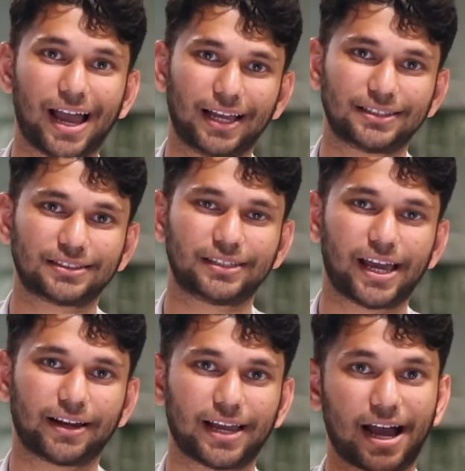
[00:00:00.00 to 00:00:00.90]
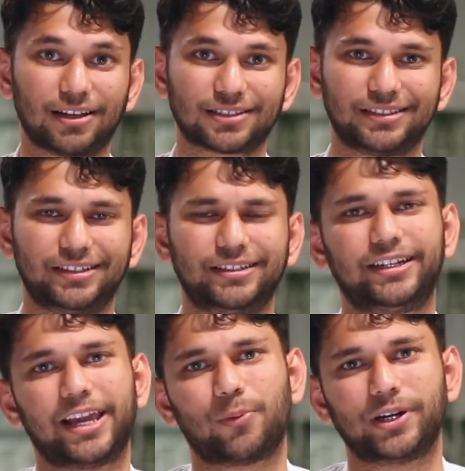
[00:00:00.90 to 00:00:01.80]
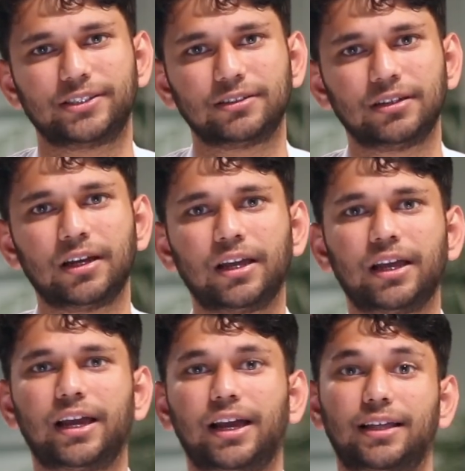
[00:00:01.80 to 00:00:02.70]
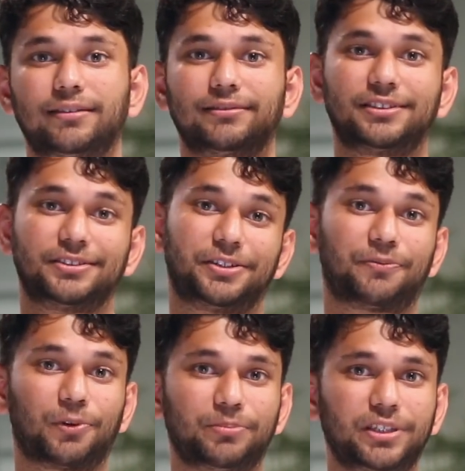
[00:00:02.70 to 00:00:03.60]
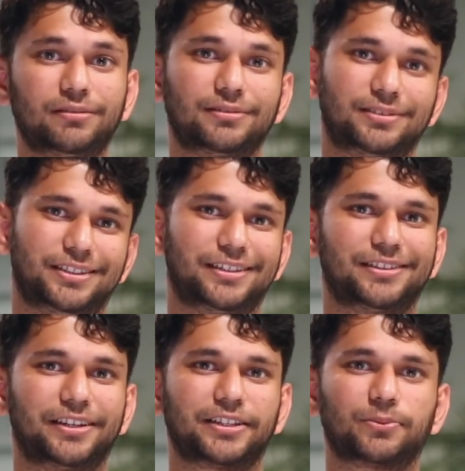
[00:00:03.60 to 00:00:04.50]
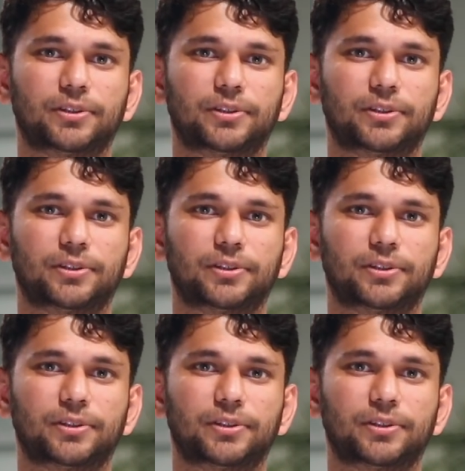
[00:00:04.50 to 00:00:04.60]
hashtag ask techwiser and this is it from me see you in the next